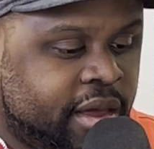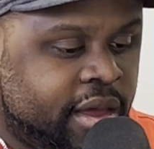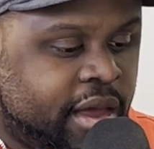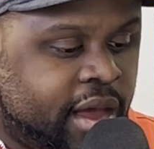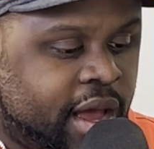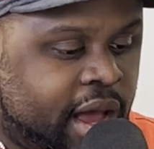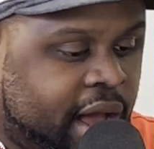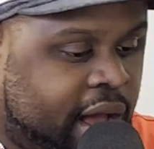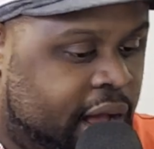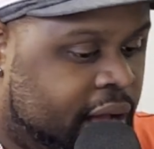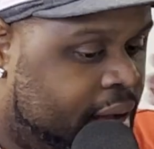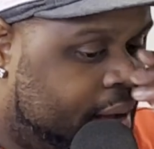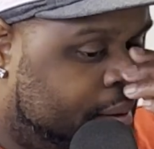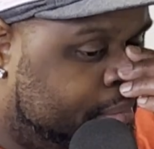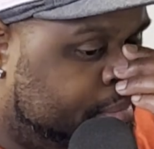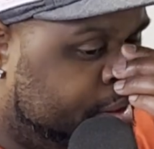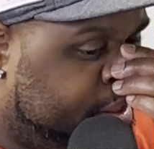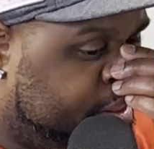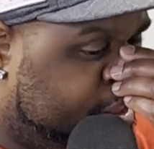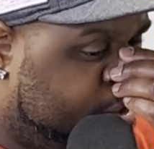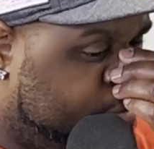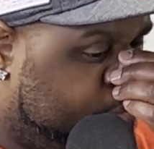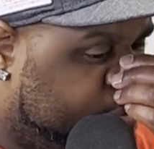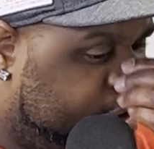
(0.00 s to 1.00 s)

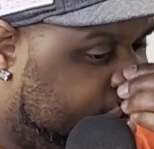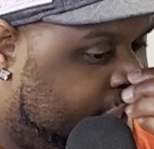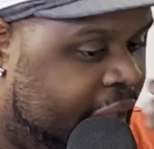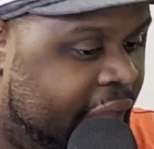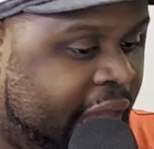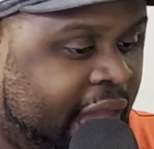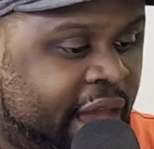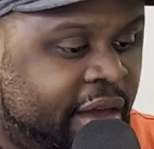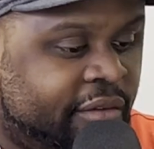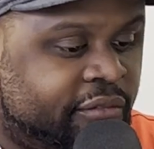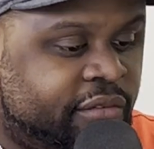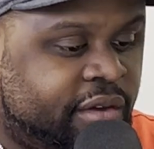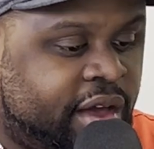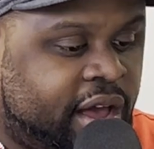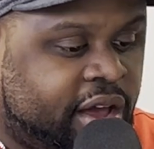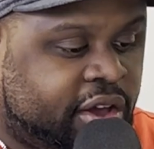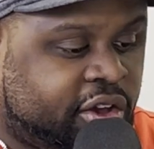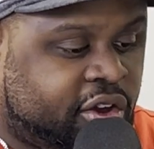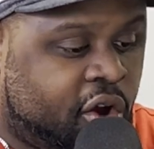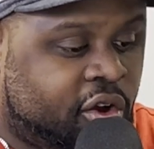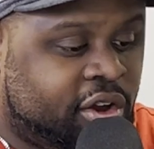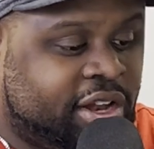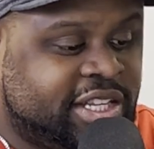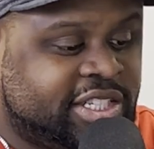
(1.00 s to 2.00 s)
And then we have
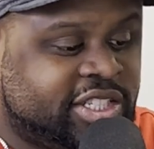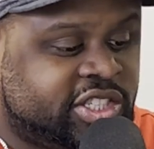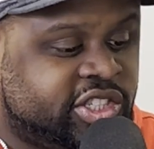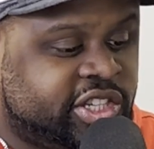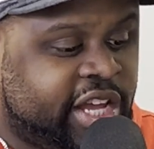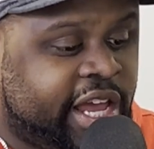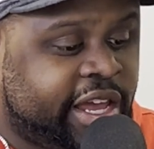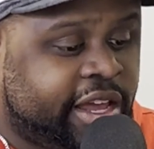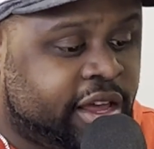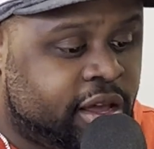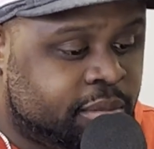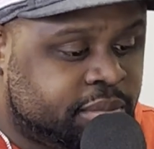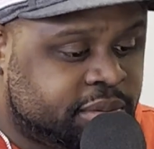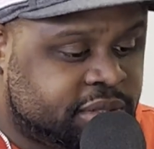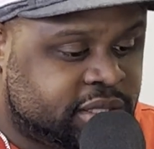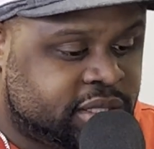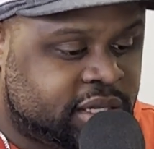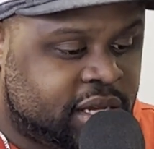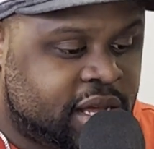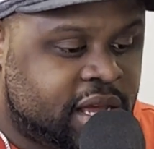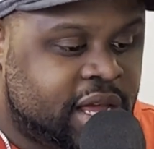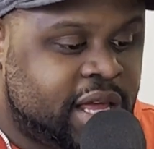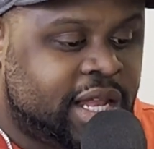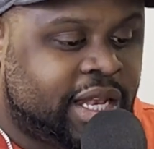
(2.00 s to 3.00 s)
Curtis
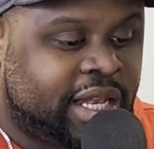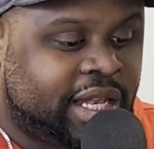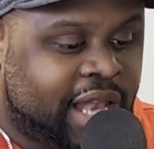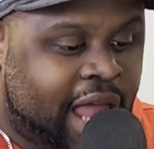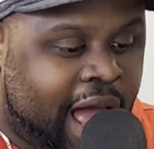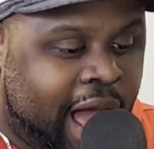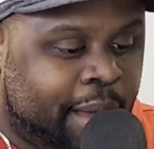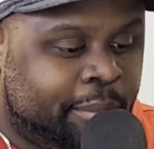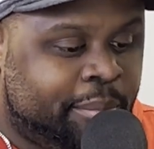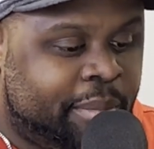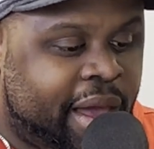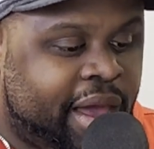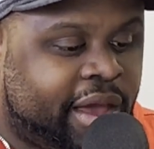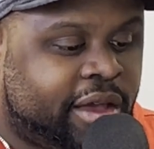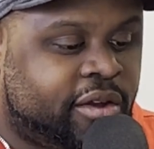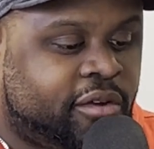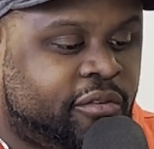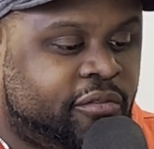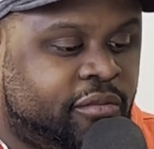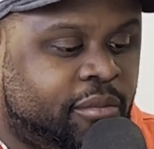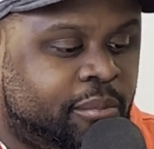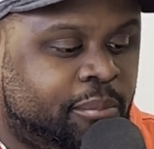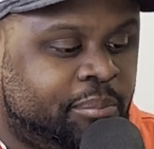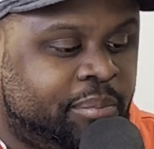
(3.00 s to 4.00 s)
Jacobs,
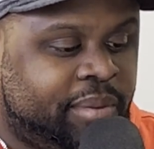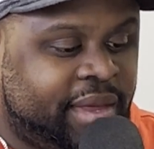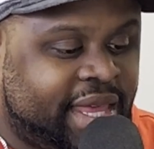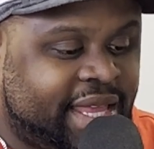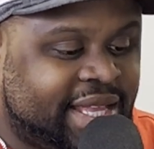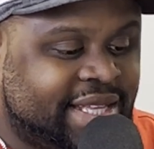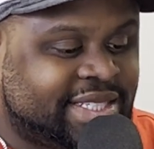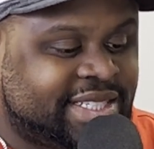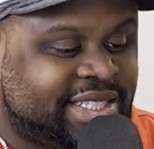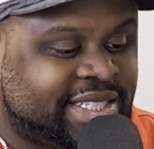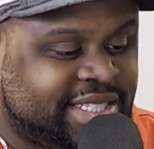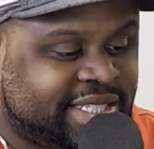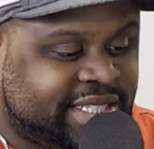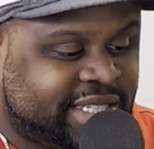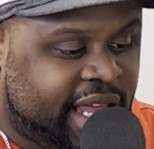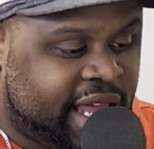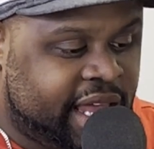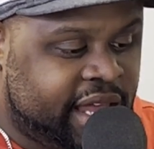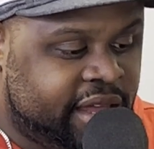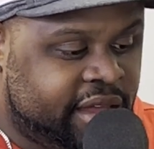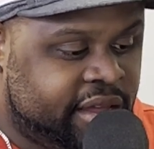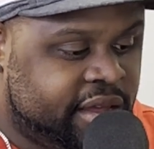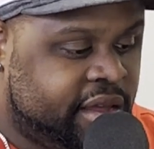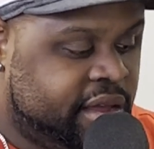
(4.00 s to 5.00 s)
linebacker from Penn
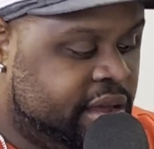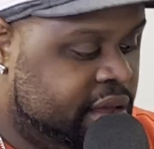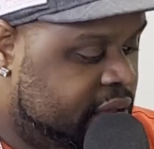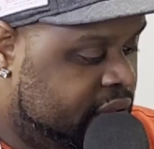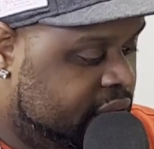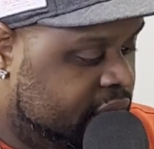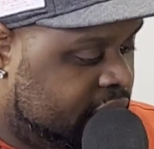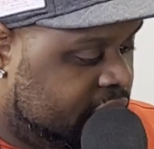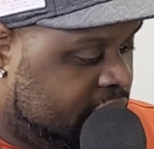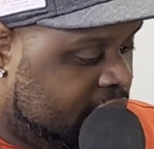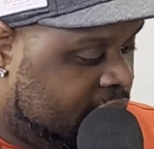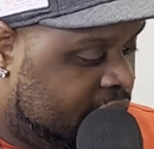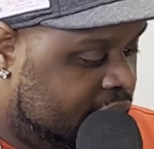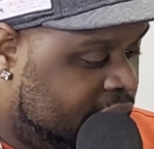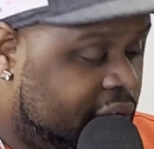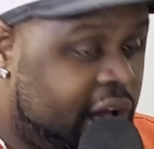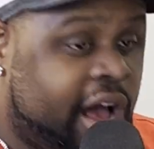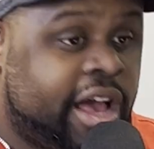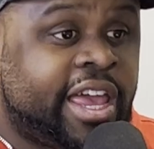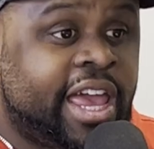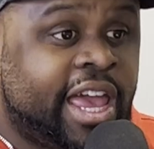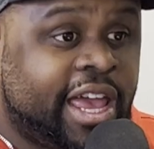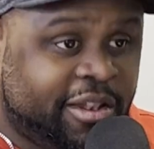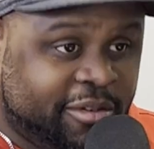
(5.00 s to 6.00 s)
State.
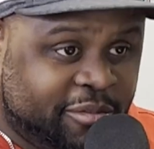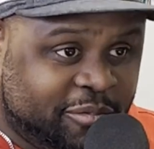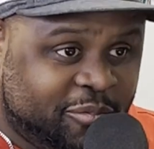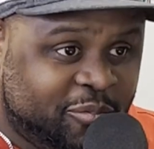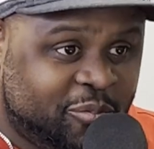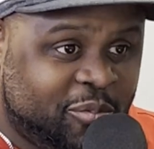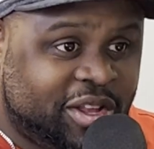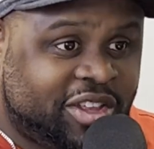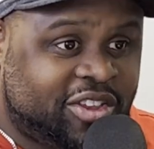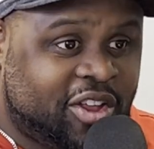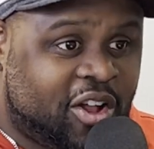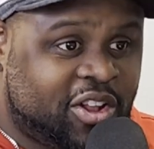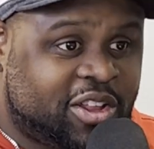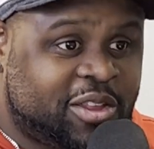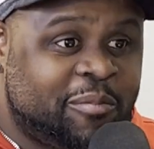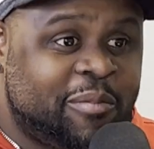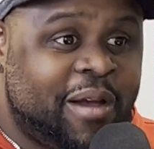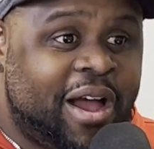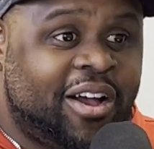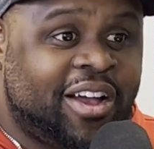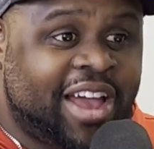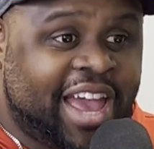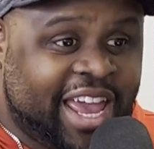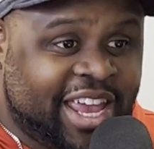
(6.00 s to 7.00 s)
Again, we talked
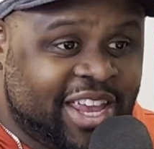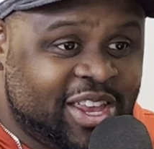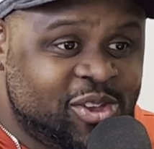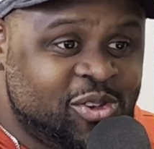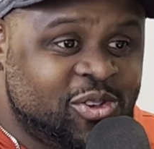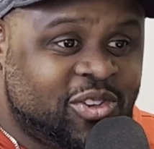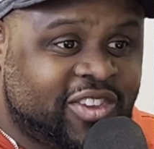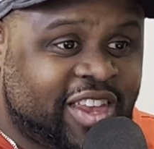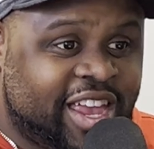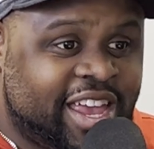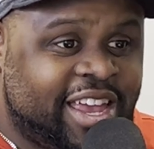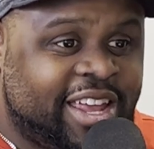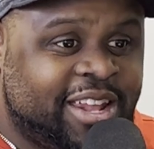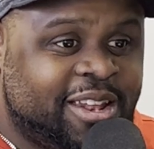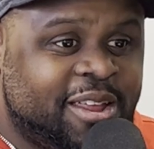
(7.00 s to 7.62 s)
about, hey, you said,